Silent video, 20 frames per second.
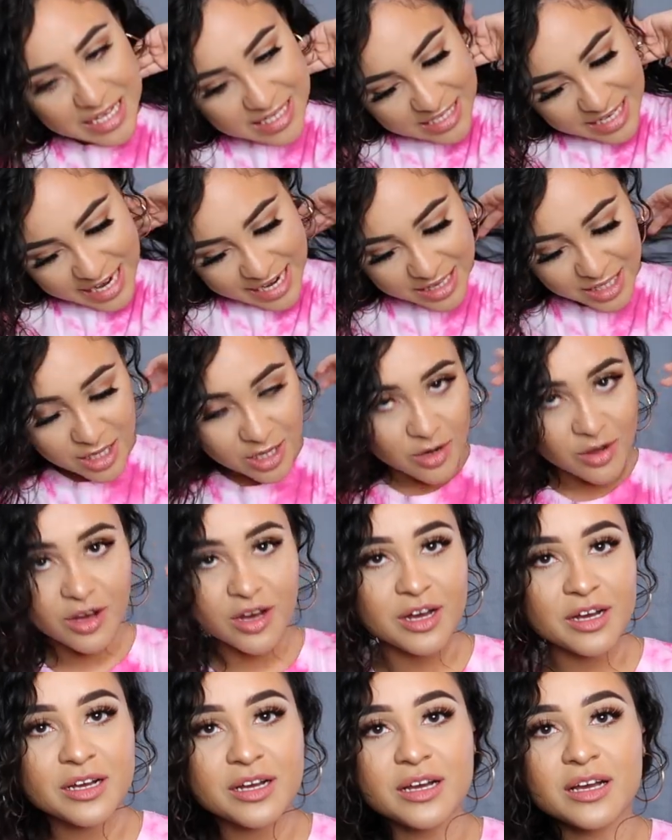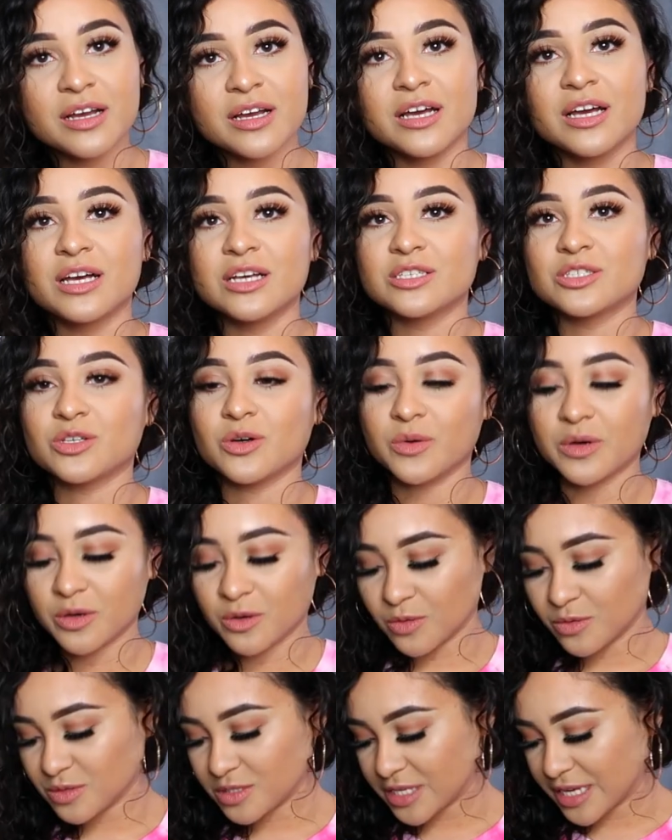It's kind of long, so it
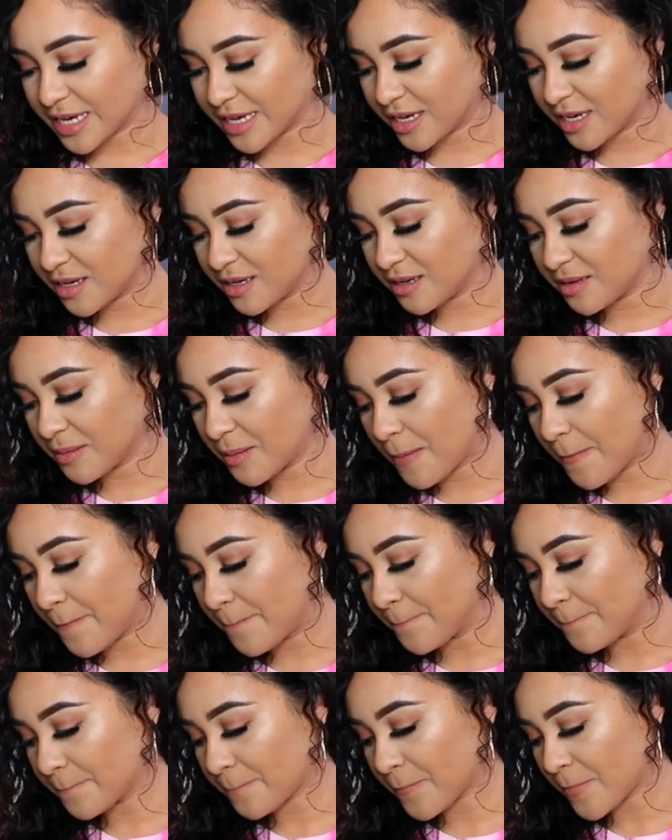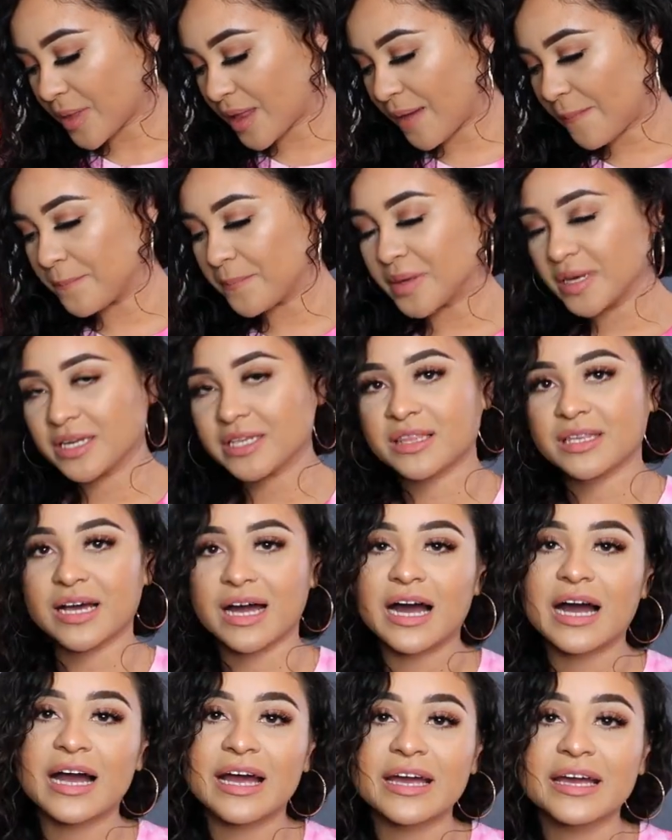goes like
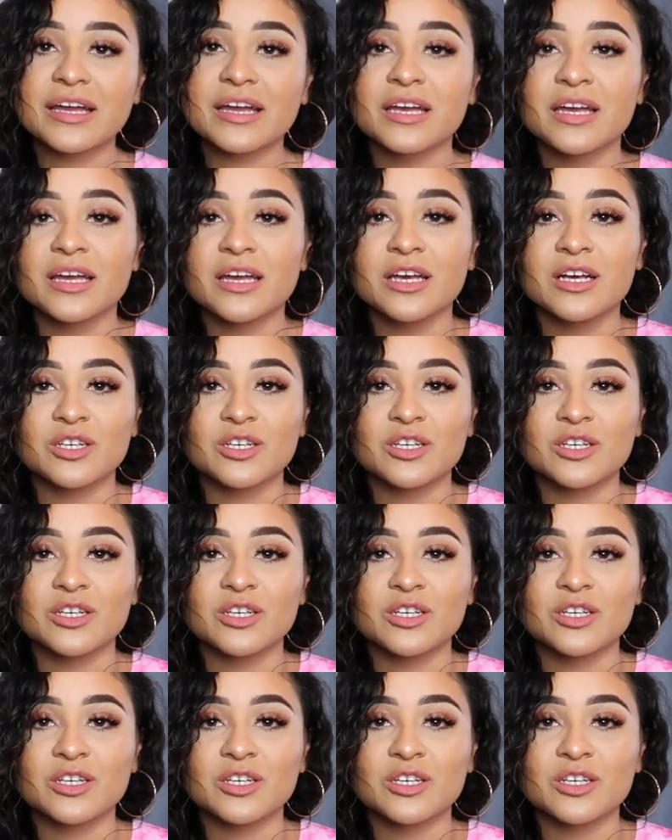mid-thigh.